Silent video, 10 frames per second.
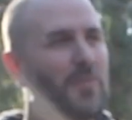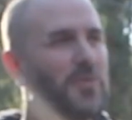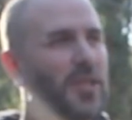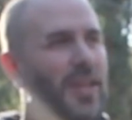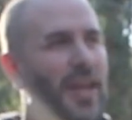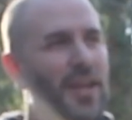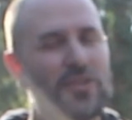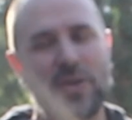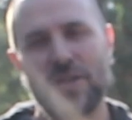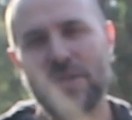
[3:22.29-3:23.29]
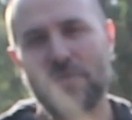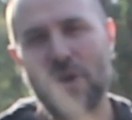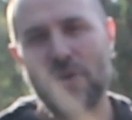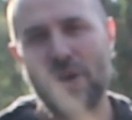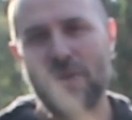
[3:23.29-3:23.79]
do they enter into the
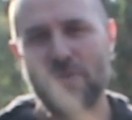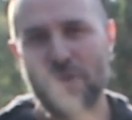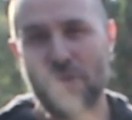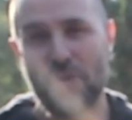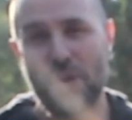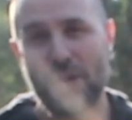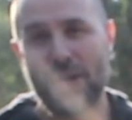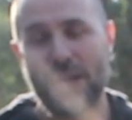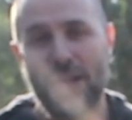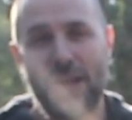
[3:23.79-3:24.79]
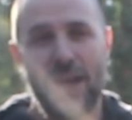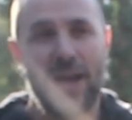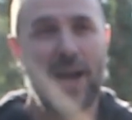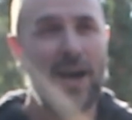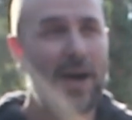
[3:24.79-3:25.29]
program for their
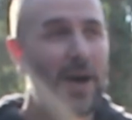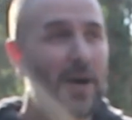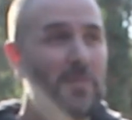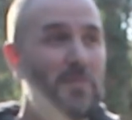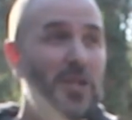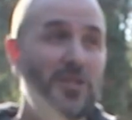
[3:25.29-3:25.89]
work.